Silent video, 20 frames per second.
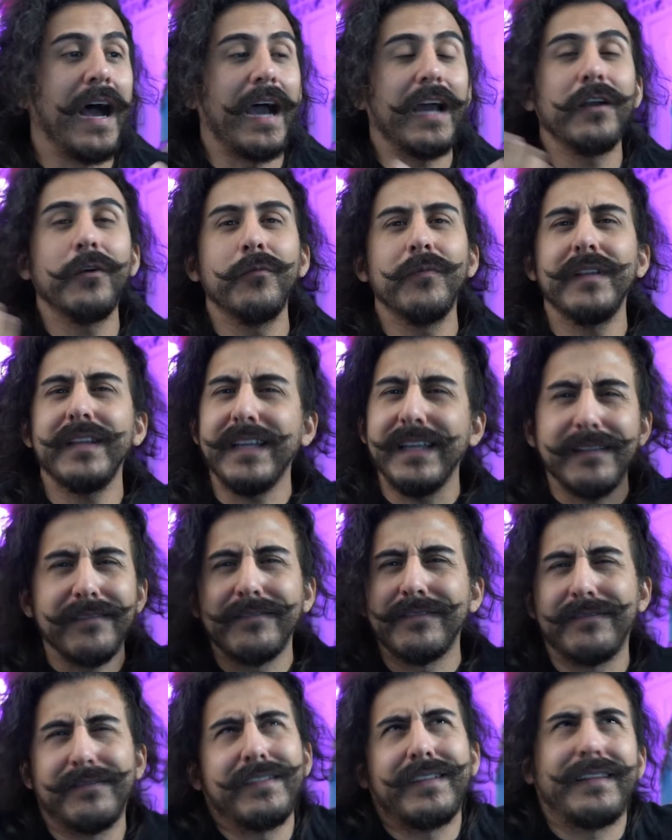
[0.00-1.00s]
I don't
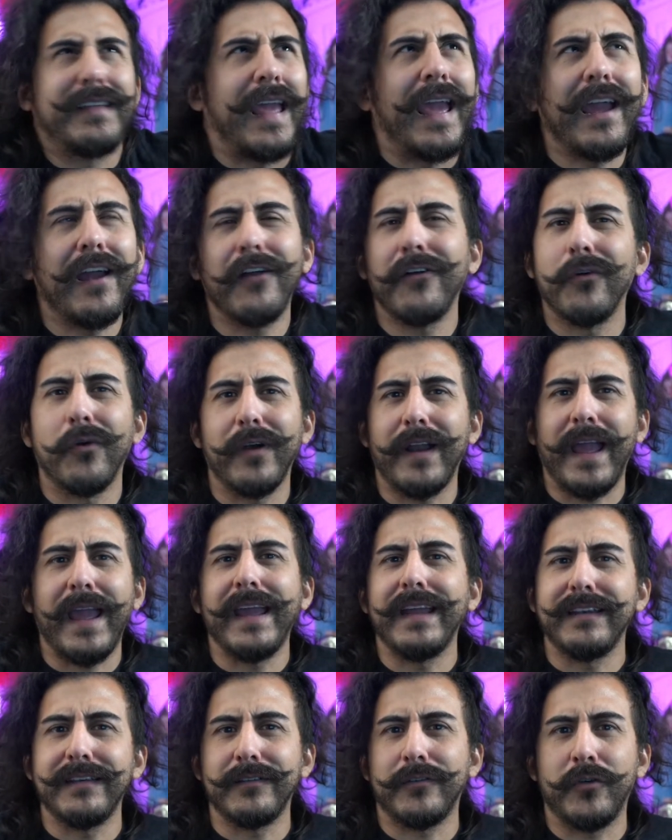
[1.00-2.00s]
really care or
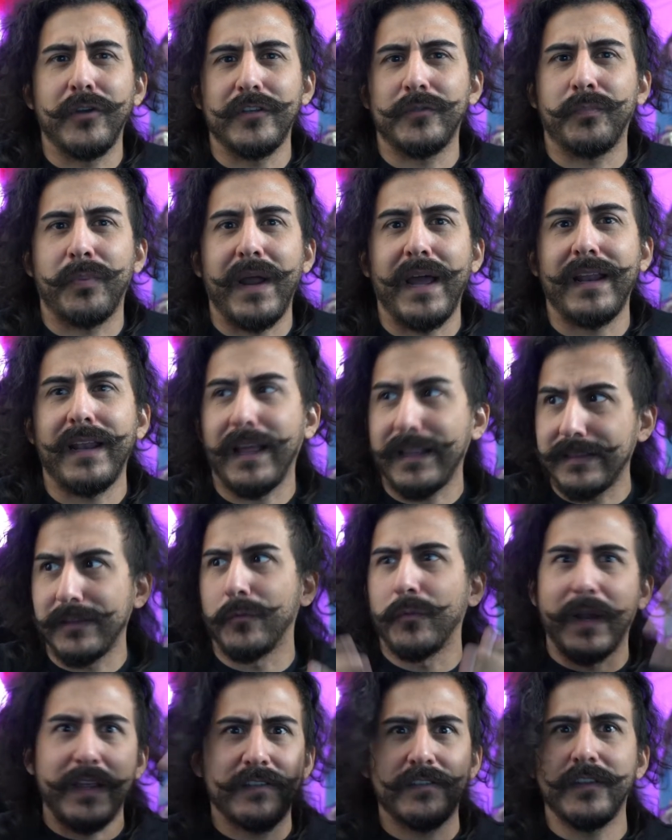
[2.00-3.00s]
hate Chris Pratt like
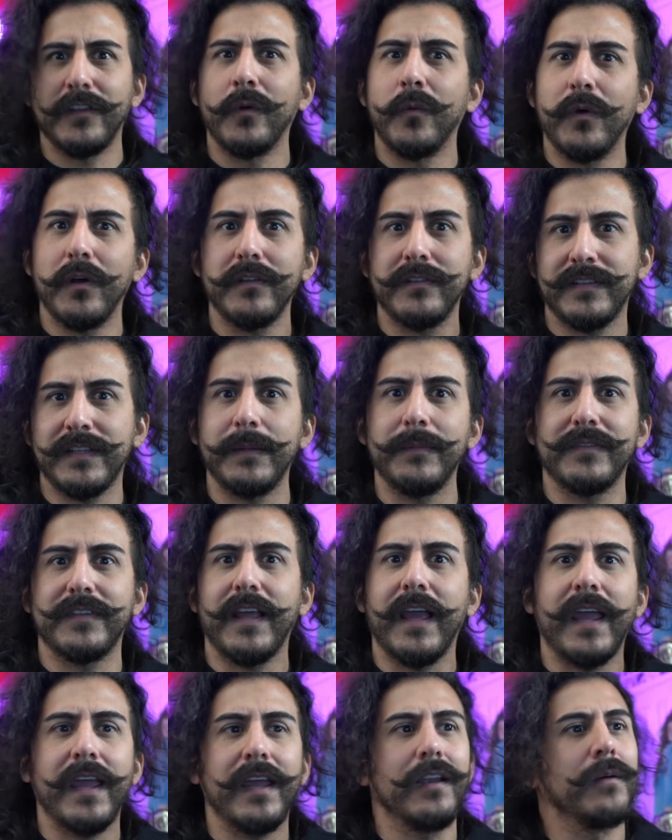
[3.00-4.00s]
the rest of the world seems
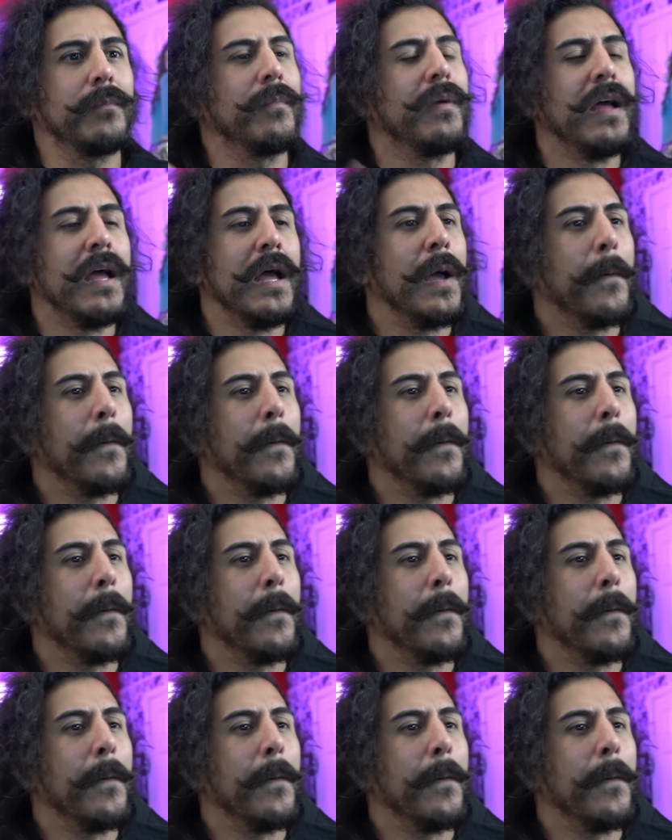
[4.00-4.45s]
to hate him.